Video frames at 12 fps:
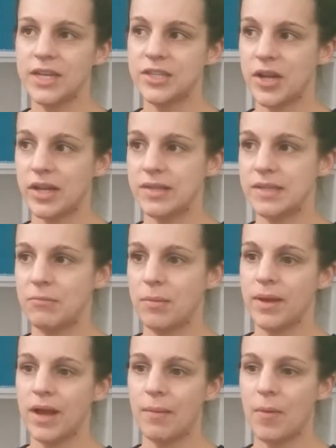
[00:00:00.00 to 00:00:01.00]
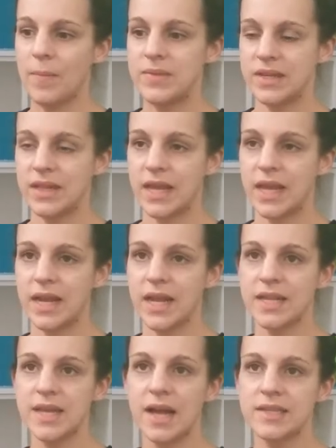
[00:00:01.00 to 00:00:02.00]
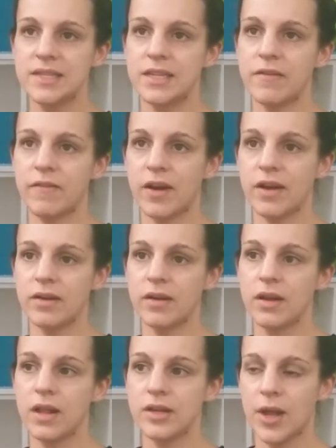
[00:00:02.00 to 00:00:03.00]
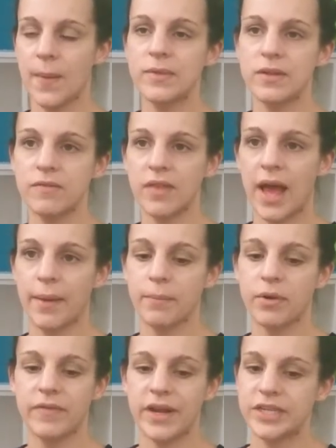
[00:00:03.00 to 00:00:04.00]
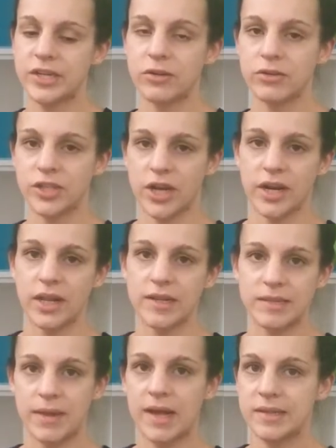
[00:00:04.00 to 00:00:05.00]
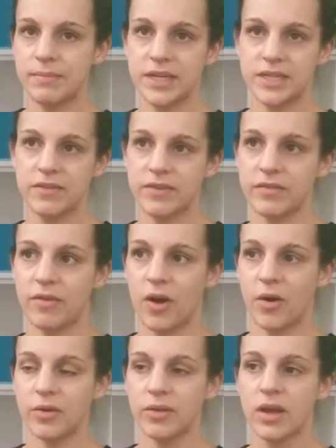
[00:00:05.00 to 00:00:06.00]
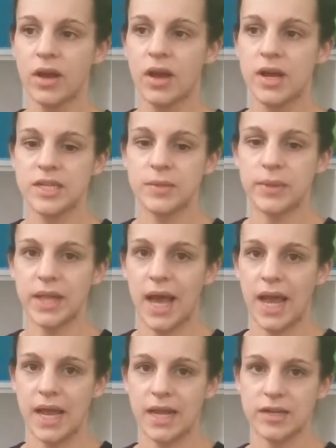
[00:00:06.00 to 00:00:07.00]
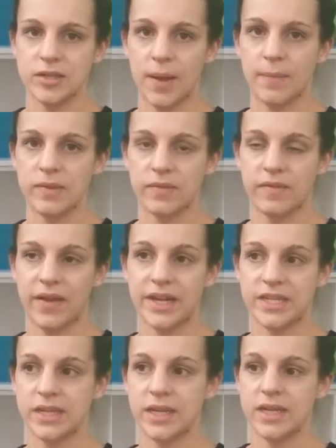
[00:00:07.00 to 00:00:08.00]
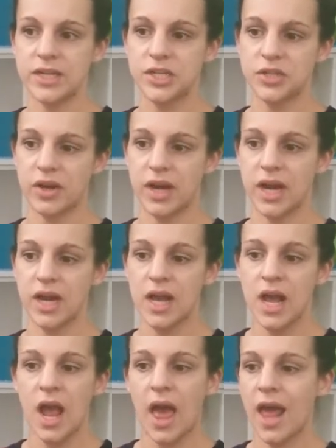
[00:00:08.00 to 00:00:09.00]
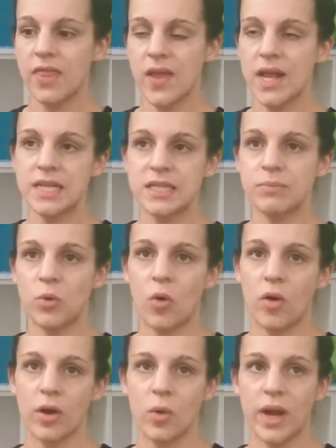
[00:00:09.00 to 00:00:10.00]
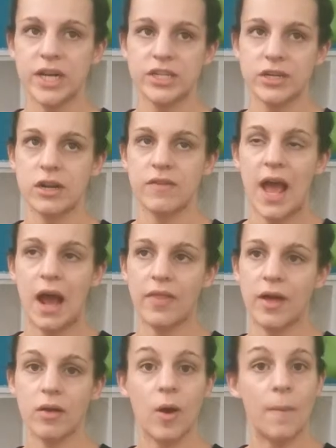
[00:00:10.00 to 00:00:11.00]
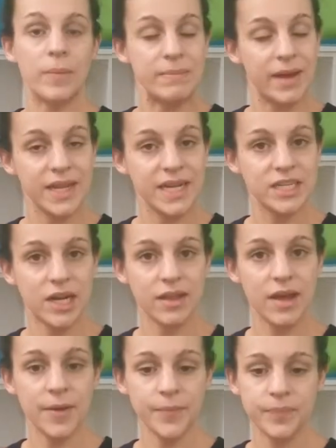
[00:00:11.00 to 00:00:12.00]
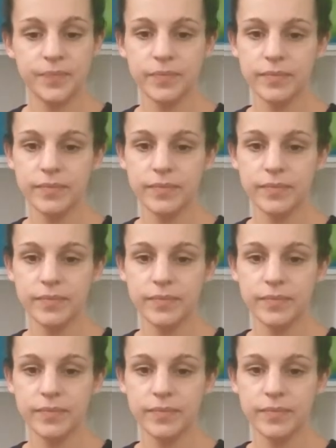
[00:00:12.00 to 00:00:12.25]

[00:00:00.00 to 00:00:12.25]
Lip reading: Journalism will become obsolete. It has a different, in terms of like professional journalism, it has a much different role to play in terms of the fashion industry, and I think it's more a question of how they'll complement each other.